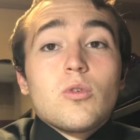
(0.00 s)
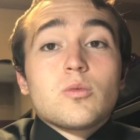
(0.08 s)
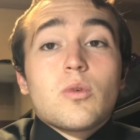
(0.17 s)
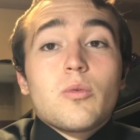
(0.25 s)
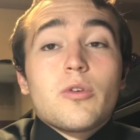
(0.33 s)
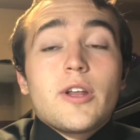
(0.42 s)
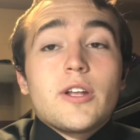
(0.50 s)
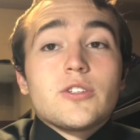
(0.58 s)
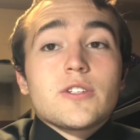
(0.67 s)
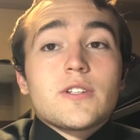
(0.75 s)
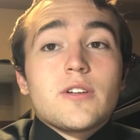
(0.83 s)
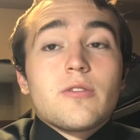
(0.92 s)
World War I had
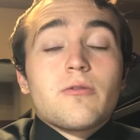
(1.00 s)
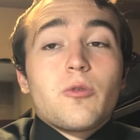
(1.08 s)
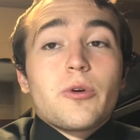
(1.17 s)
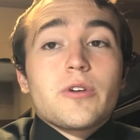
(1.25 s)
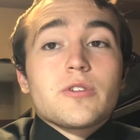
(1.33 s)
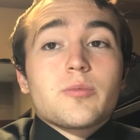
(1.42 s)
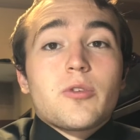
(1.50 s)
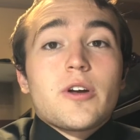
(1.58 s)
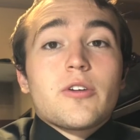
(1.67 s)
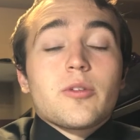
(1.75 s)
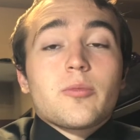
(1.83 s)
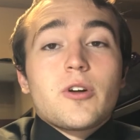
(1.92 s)
just ended 4 years
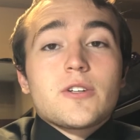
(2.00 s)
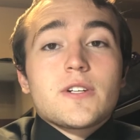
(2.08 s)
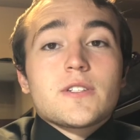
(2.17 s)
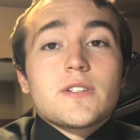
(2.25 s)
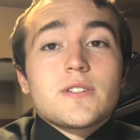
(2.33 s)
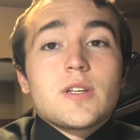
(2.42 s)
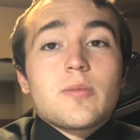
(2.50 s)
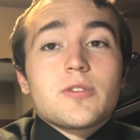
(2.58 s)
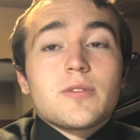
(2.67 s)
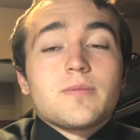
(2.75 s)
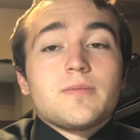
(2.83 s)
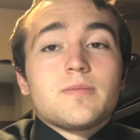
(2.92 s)
prior to the project's
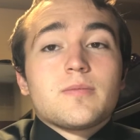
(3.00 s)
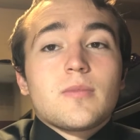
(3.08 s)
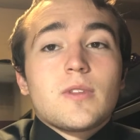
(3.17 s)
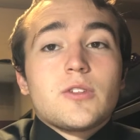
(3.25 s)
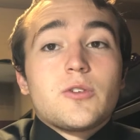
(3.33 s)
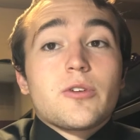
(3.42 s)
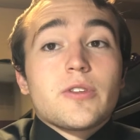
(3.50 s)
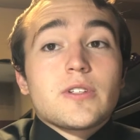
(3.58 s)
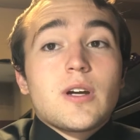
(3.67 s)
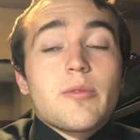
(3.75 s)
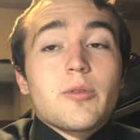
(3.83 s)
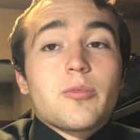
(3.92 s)
conception. During the
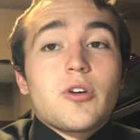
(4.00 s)
time of the